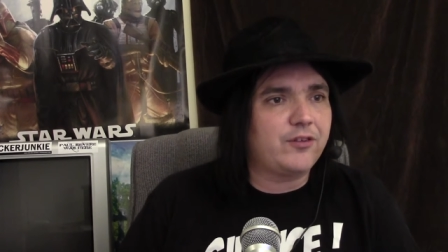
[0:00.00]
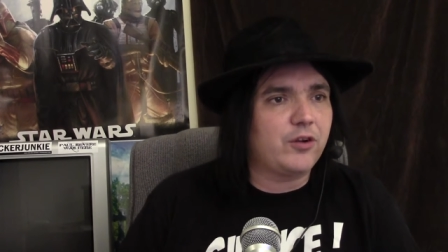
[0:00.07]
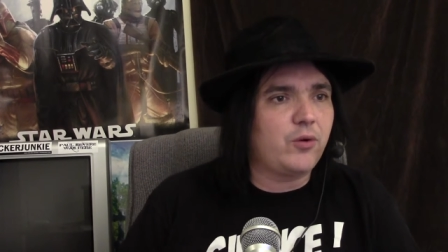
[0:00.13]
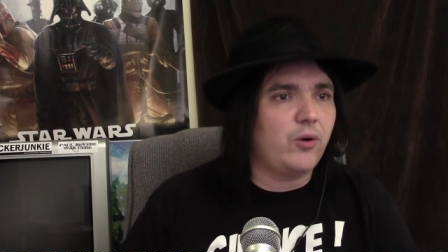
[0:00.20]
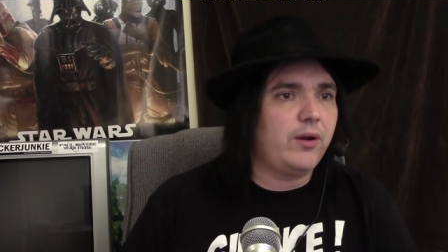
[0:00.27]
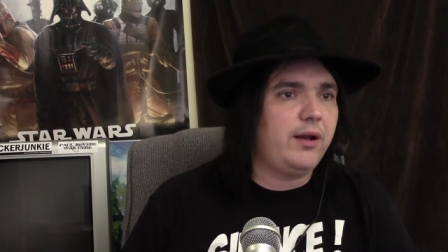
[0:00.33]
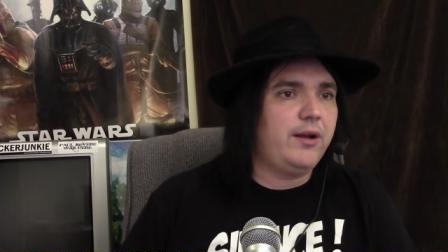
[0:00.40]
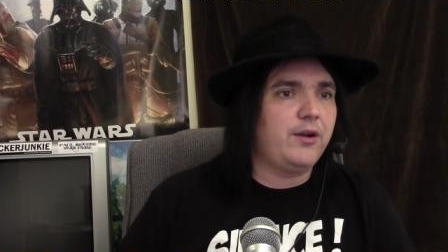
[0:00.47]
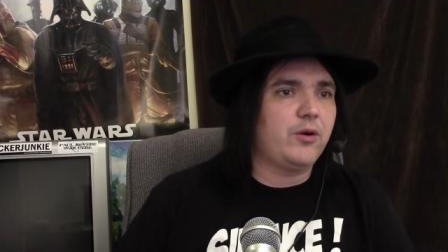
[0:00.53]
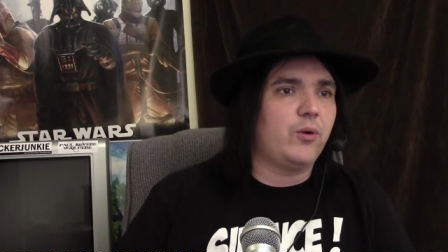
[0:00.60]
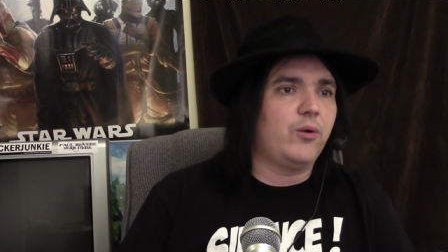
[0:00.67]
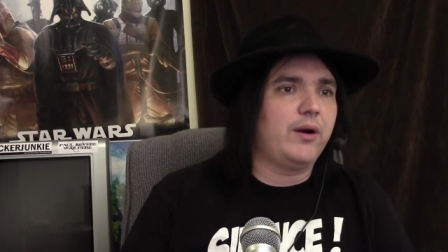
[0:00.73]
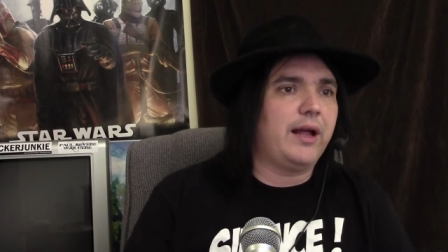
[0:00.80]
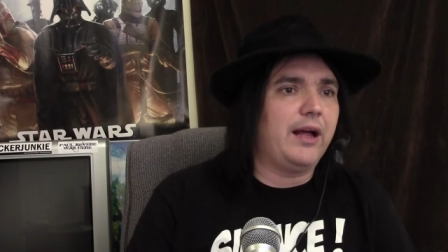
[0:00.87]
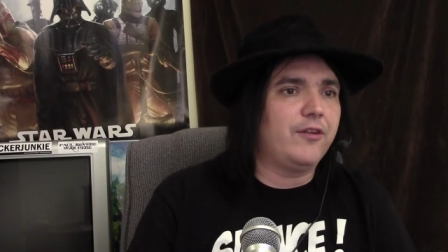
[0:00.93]
according to
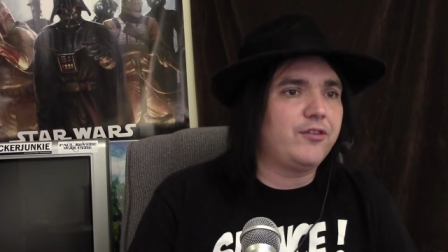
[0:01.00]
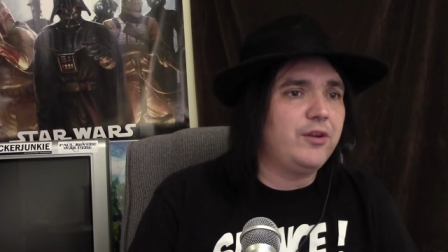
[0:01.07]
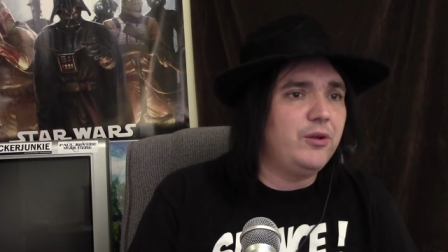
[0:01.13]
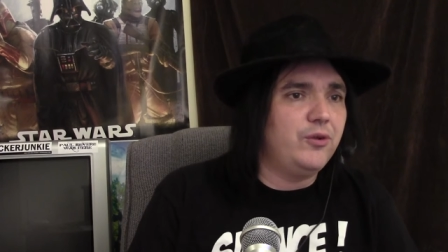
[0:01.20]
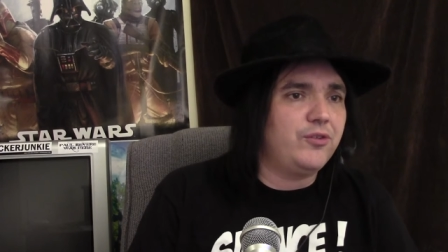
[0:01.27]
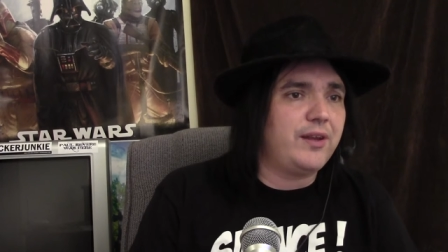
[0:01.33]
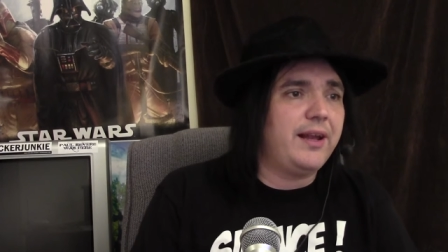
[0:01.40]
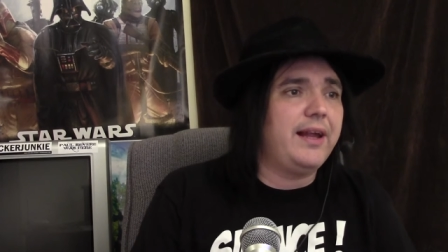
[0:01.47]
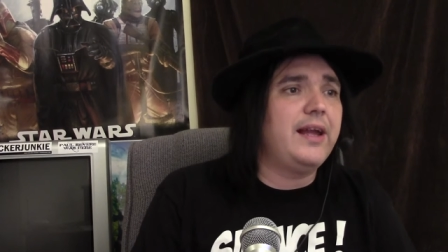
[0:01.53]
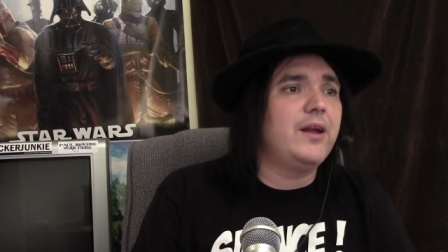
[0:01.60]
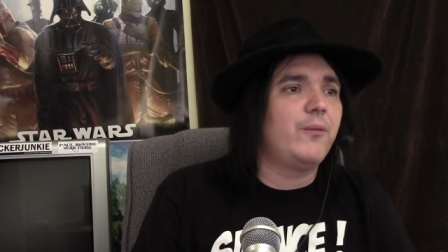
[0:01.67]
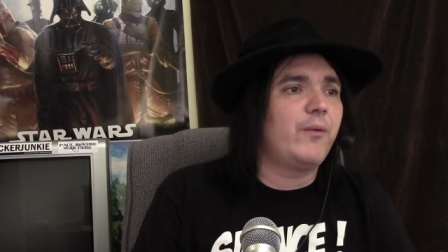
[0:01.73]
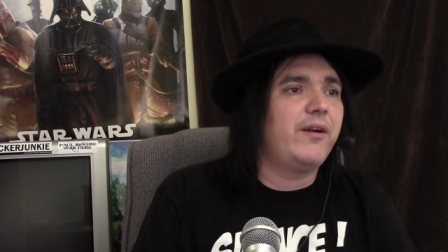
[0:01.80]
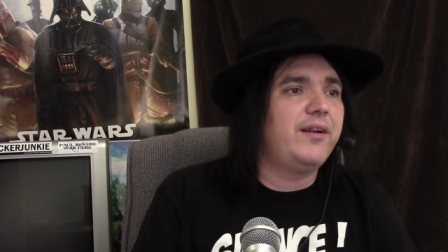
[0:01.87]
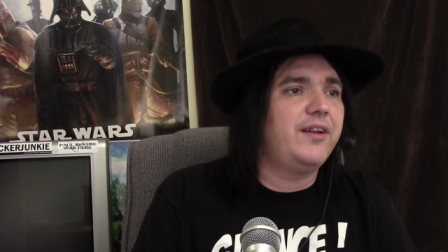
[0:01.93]
Courthouse News. And
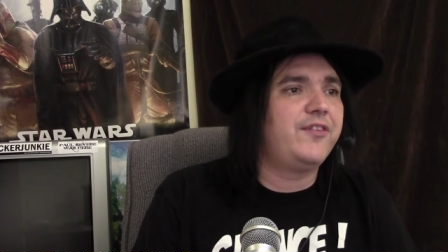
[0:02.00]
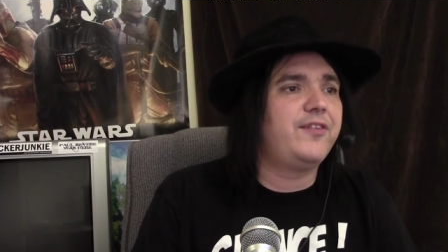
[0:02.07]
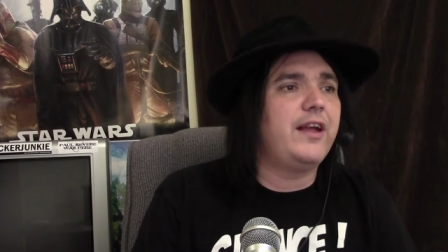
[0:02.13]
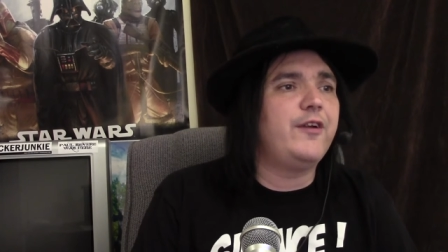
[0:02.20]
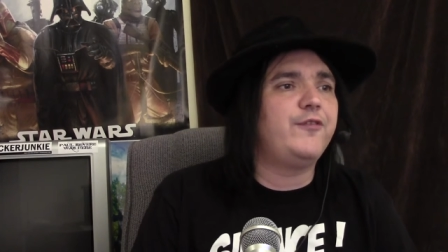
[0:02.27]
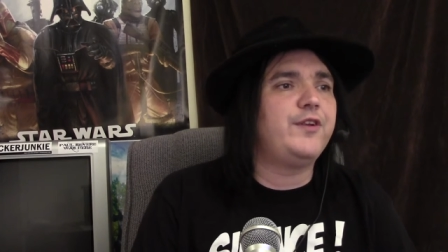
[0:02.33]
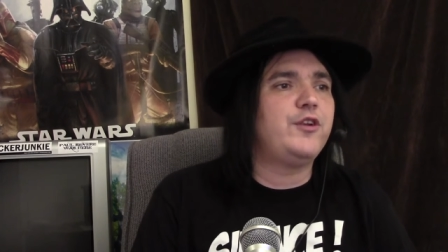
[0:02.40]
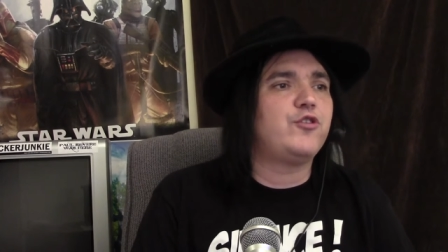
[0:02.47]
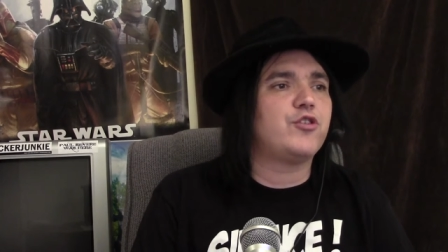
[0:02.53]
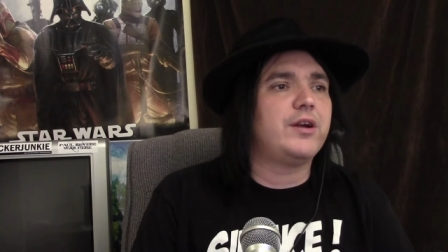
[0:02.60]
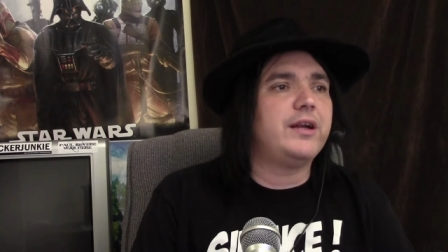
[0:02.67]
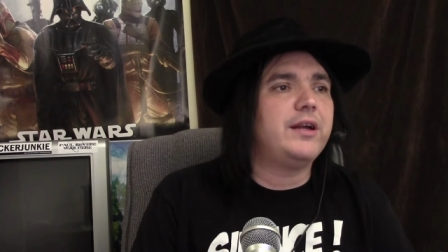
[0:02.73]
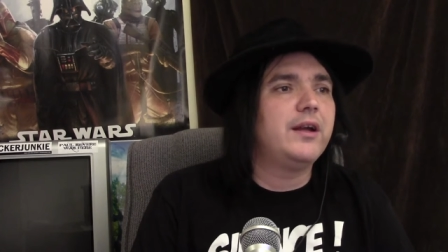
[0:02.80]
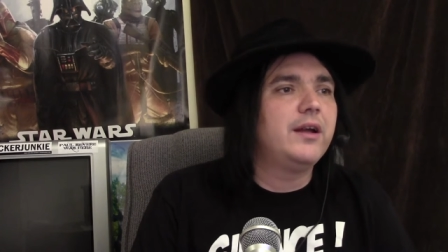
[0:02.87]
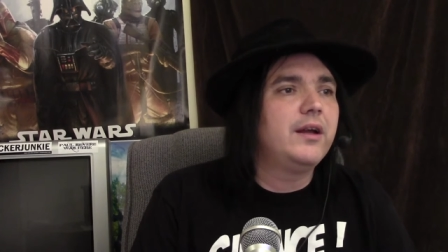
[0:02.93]
again, we're in the safety
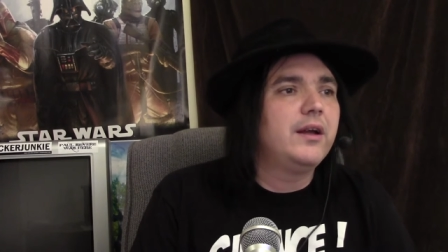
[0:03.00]
tree.